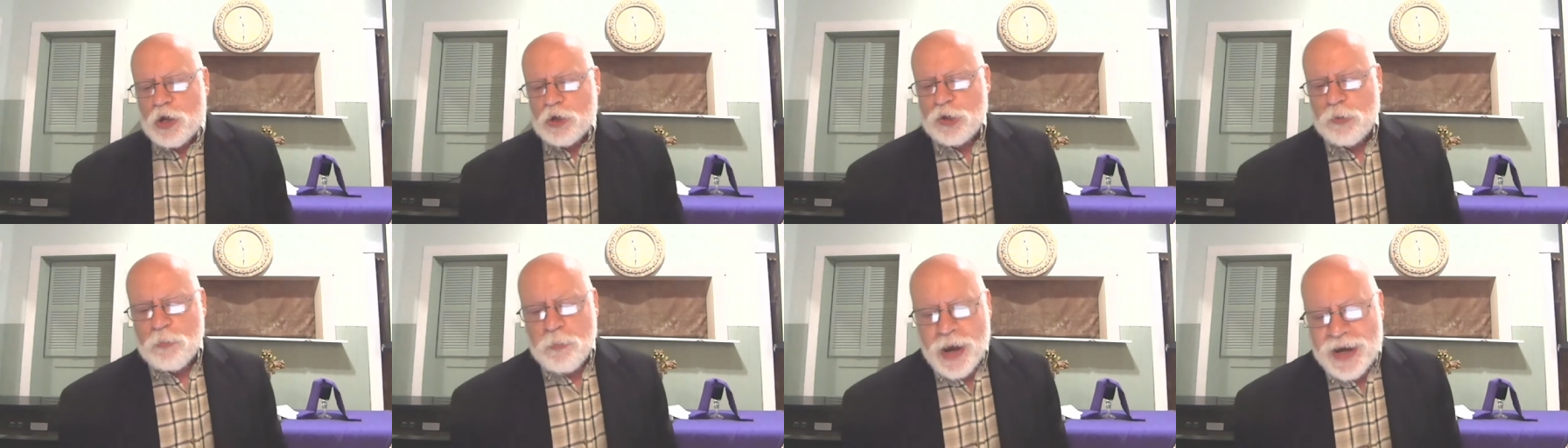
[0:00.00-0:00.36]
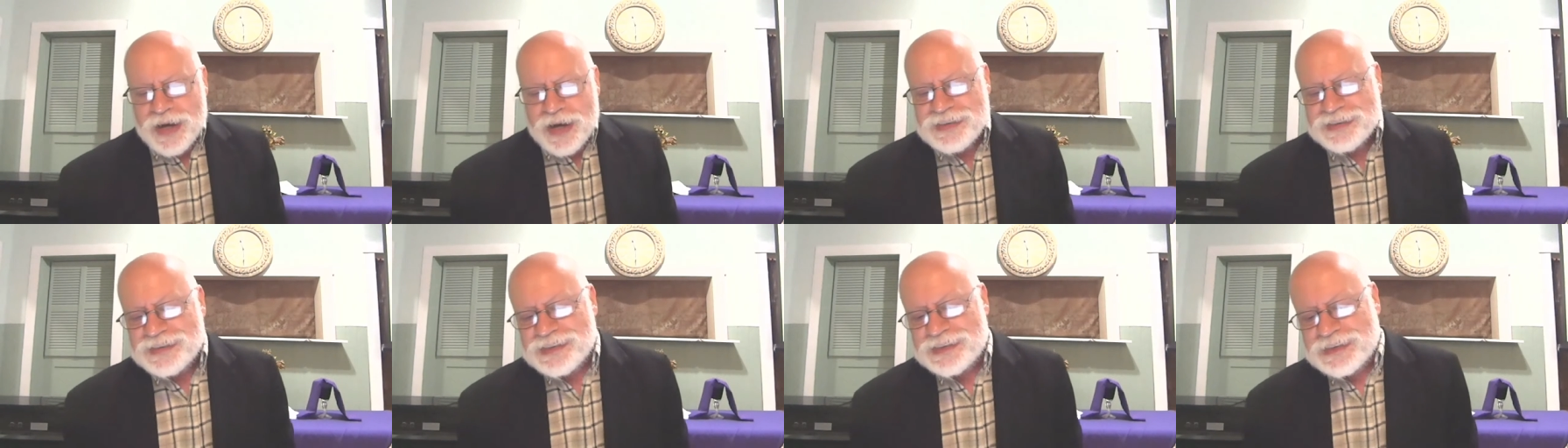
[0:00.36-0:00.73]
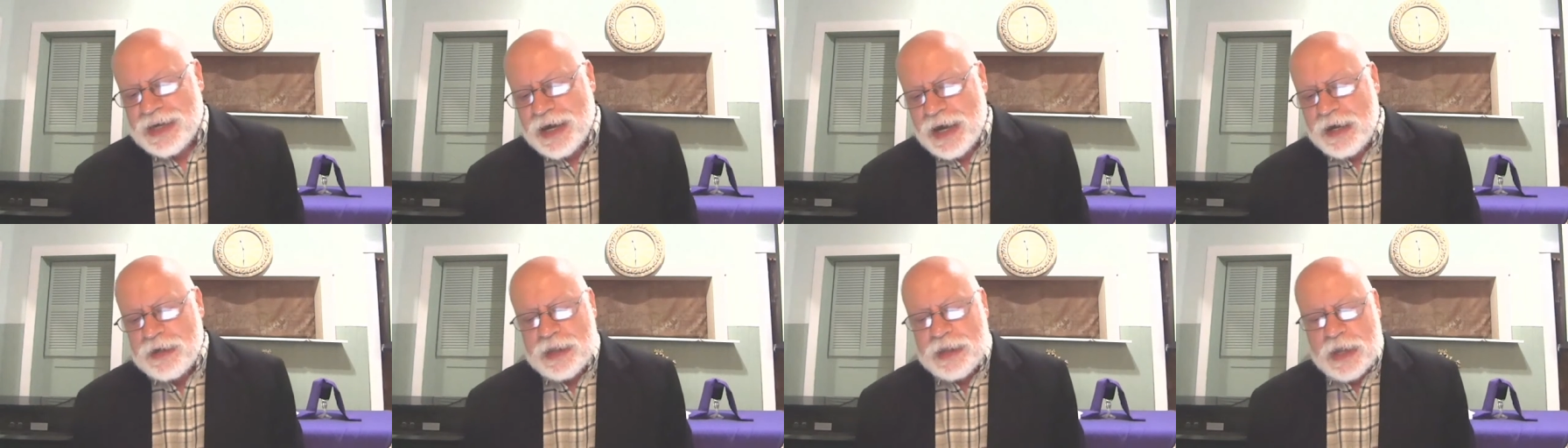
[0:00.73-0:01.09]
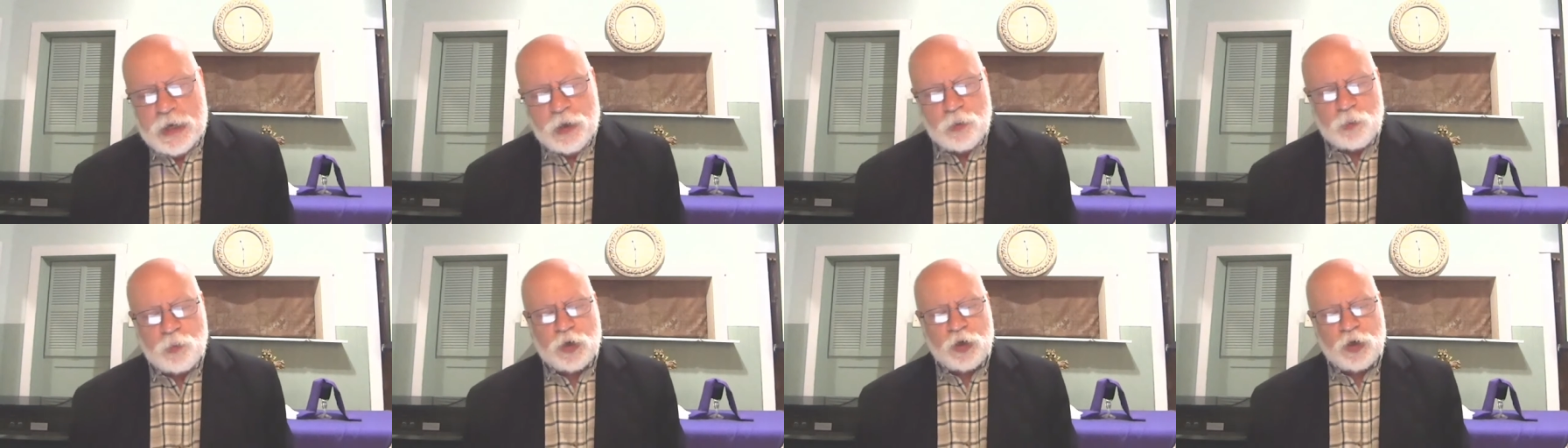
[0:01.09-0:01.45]
You might say
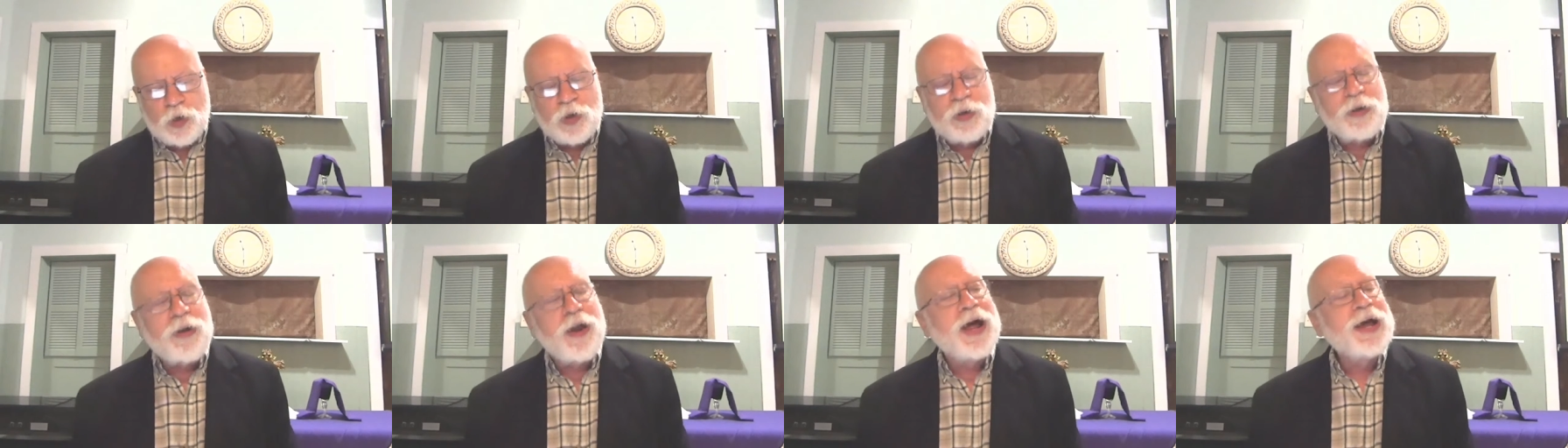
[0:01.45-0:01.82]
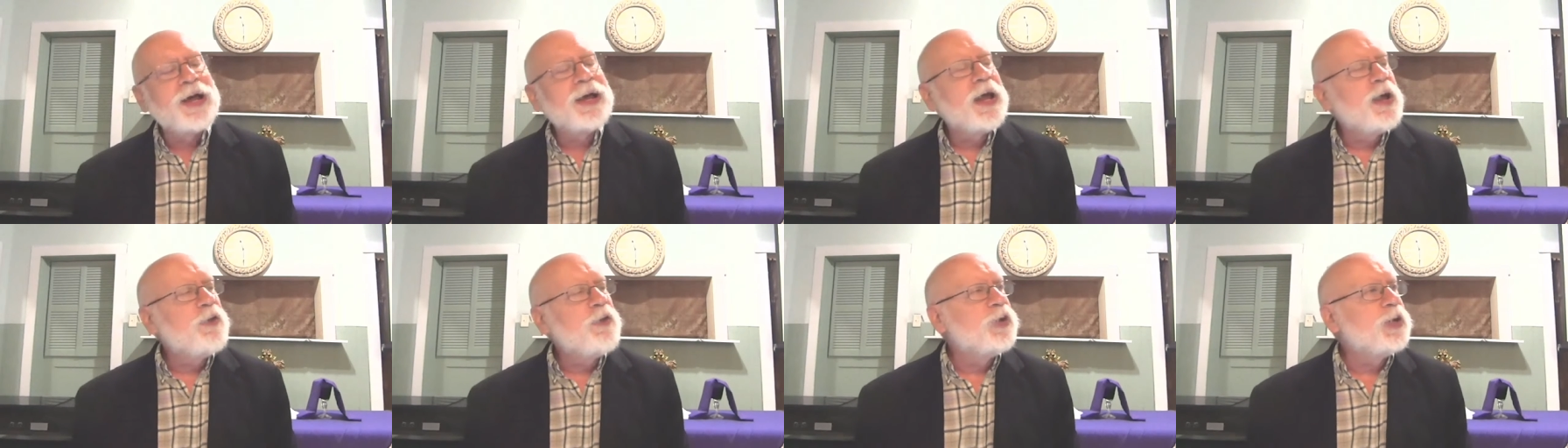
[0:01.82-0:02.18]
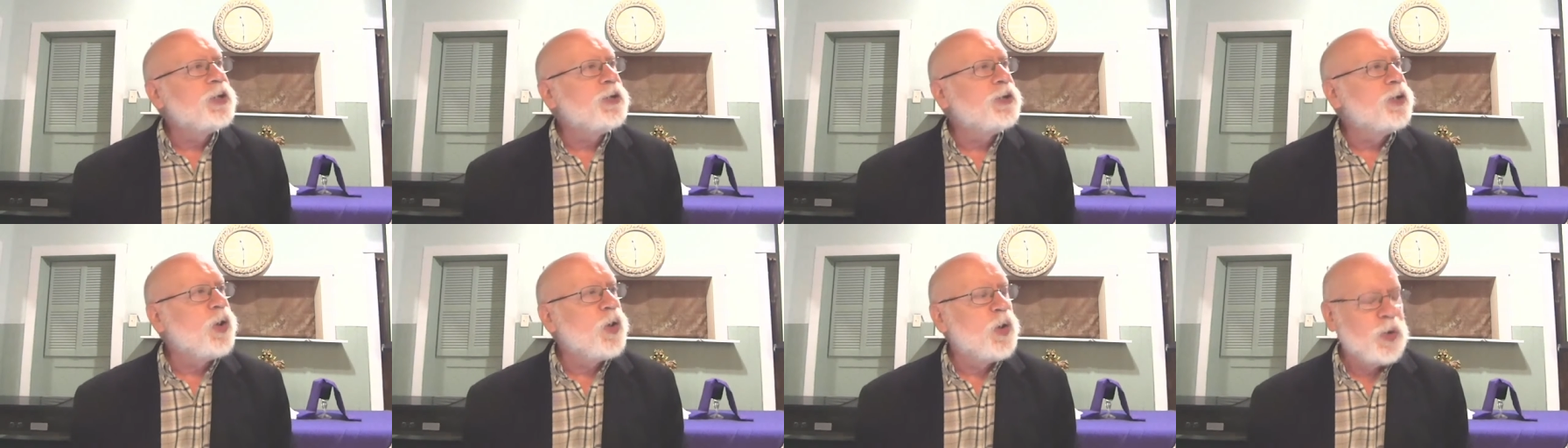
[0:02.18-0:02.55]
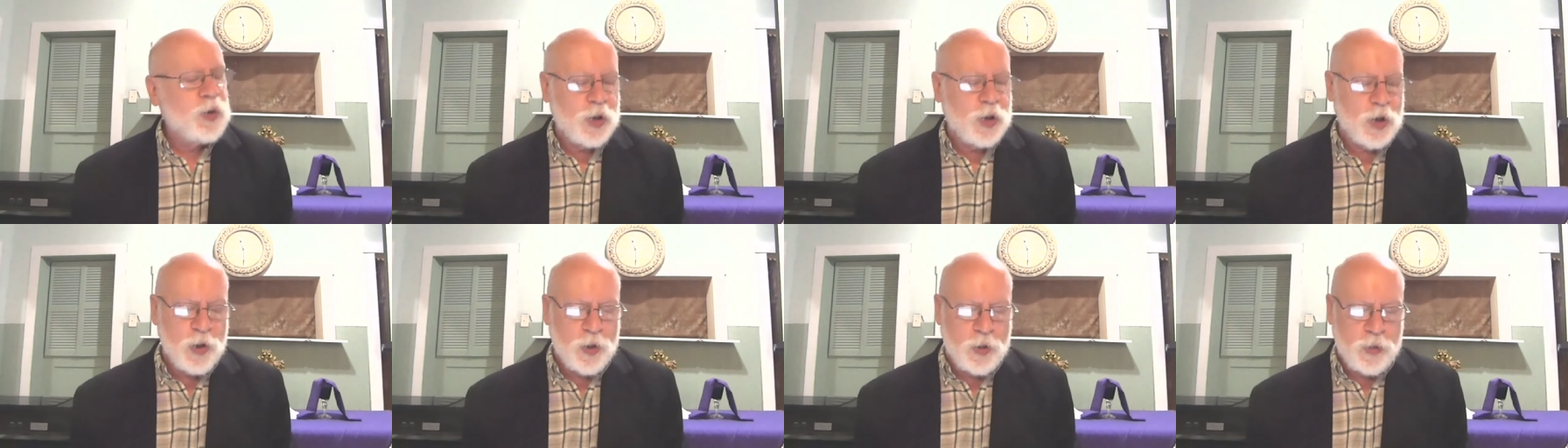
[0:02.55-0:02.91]
that it would look like heaven
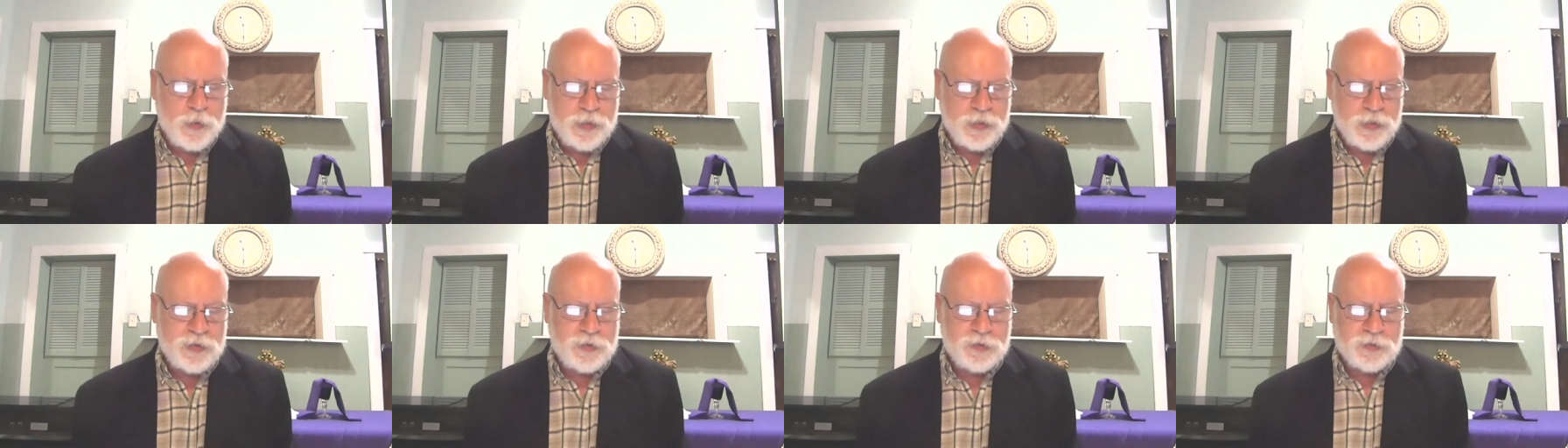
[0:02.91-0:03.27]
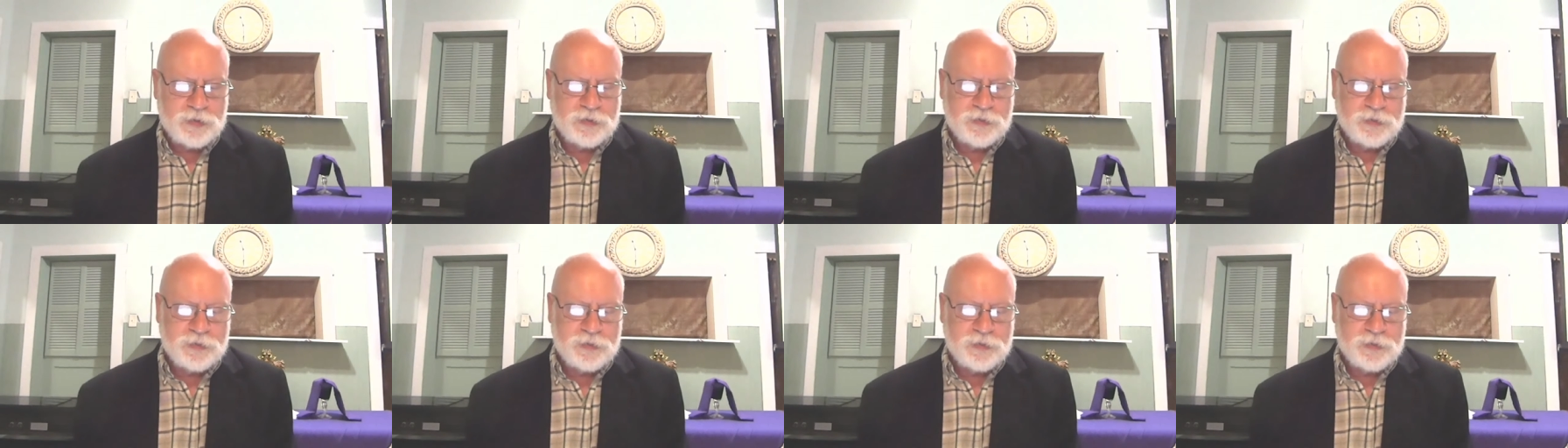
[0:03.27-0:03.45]
on earth.